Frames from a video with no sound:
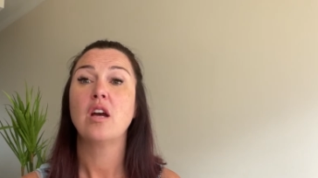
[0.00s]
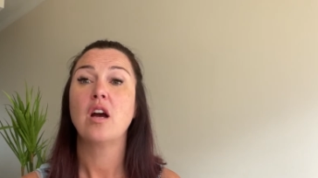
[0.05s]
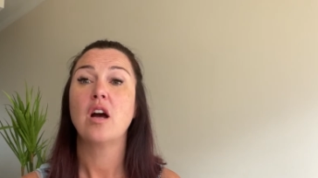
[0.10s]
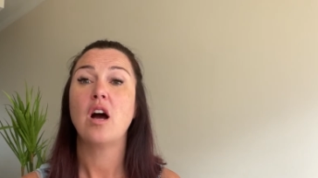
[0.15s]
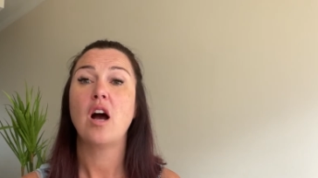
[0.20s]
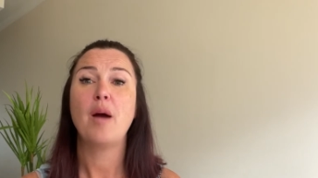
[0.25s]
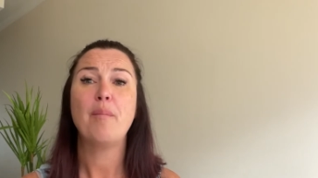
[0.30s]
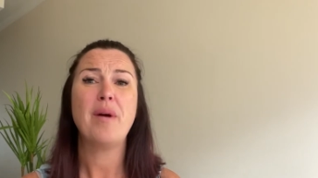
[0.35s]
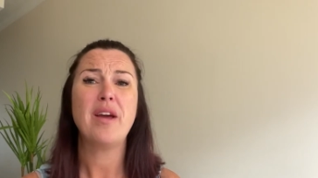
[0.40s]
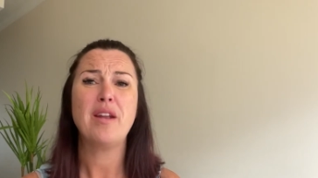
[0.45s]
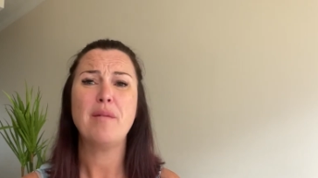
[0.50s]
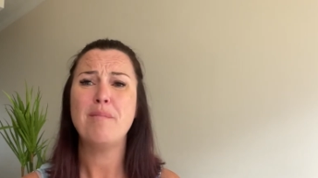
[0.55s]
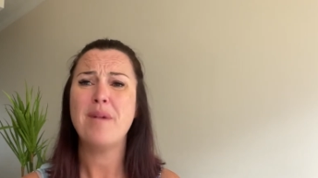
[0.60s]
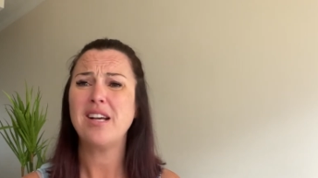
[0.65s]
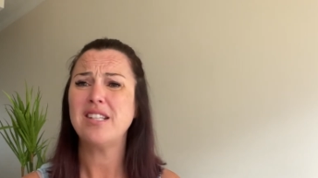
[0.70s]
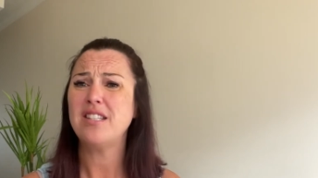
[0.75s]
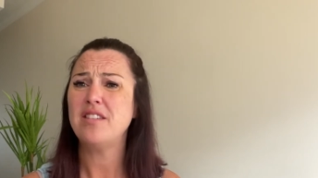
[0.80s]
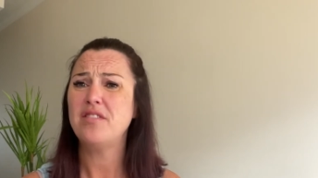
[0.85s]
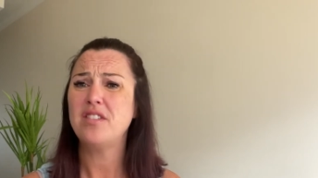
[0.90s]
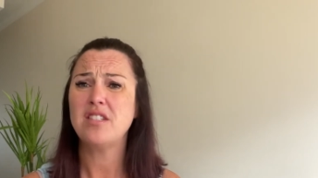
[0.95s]
I made a
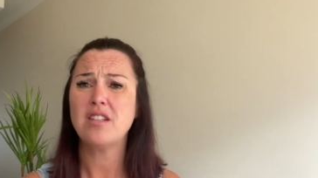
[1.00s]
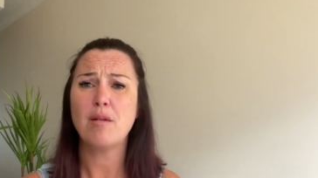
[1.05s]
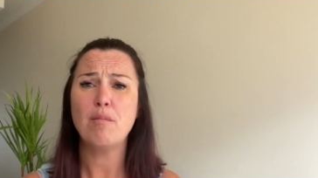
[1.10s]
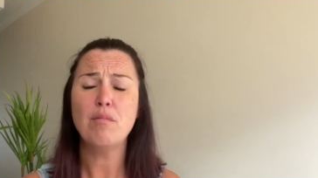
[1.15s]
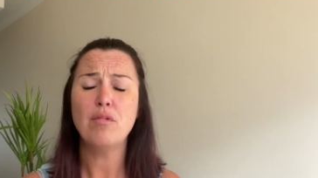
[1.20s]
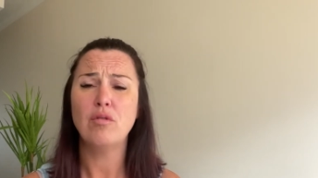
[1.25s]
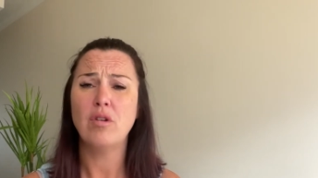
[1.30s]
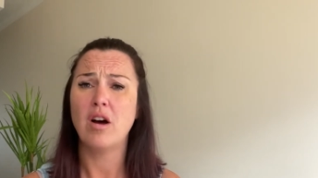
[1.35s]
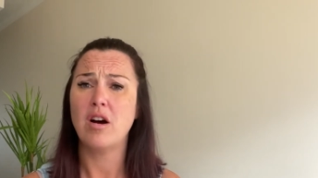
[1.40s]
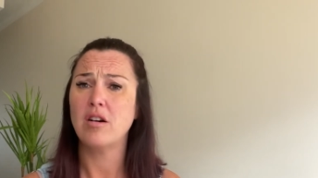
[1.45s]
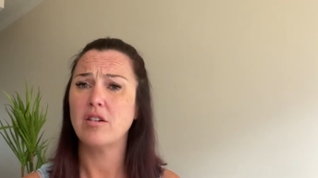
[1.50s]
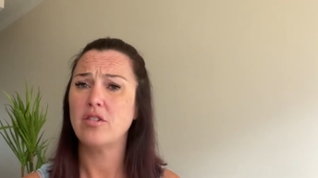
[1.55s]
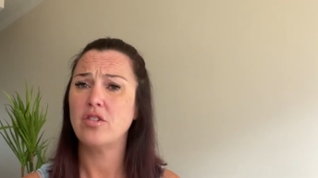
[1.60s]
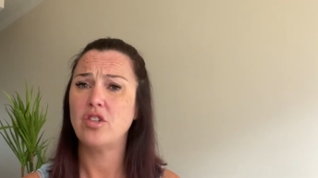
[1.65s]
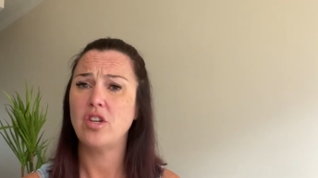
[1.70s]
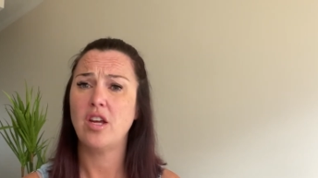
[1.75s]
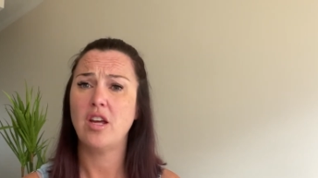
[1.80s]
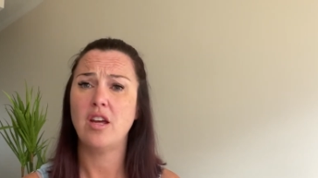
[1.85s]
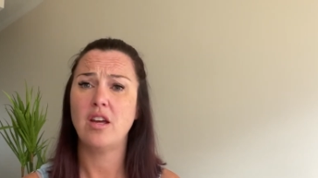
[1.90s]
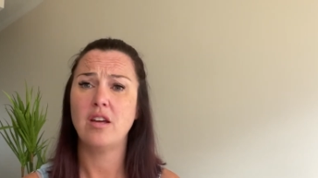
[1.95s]
massive stumble last
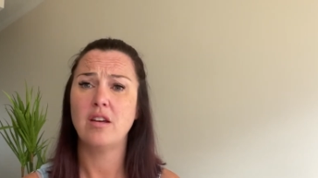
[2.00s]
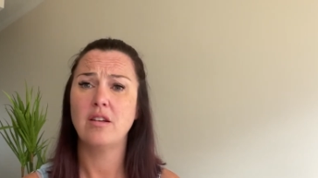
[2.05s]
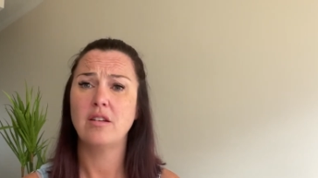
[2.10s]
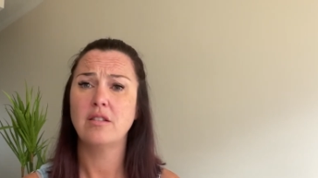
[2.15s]
year.